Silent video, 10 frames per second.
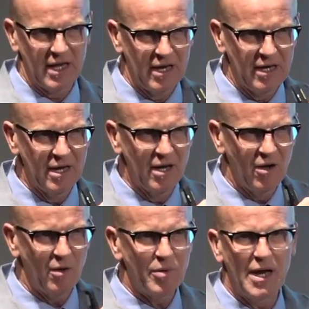They
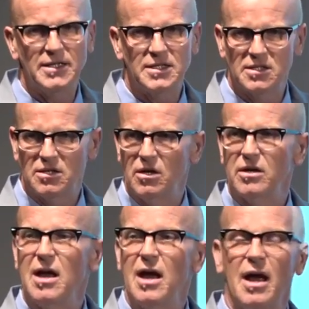are places that are
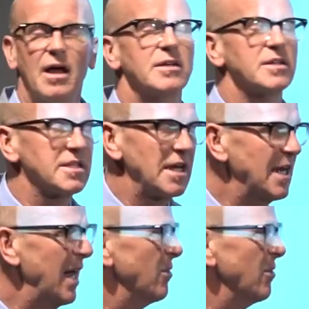setting